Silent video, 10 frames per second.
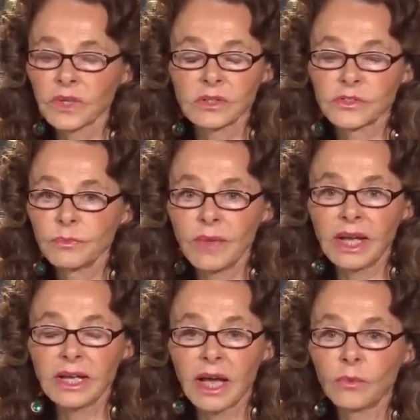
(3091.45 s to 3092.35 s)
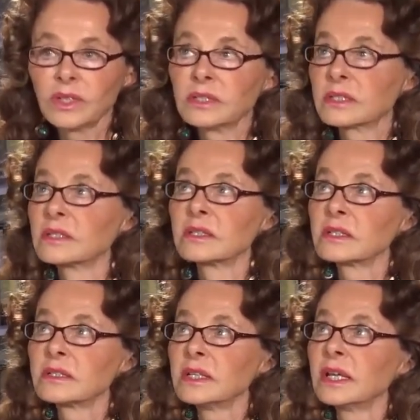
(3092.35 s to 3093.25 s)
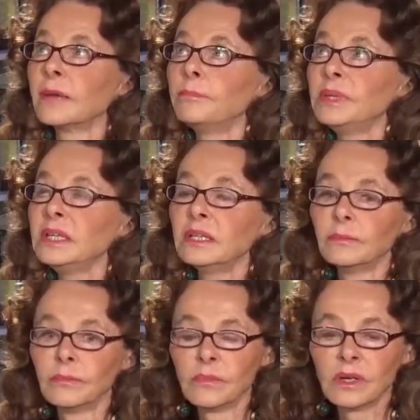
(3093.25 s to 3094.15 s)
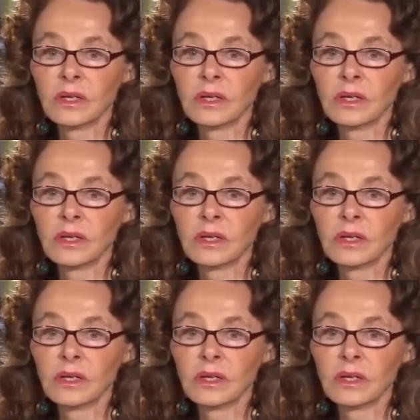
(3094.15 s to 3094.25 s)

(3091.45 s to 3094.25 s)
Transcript: there's many eyewitnesses to seeing a beam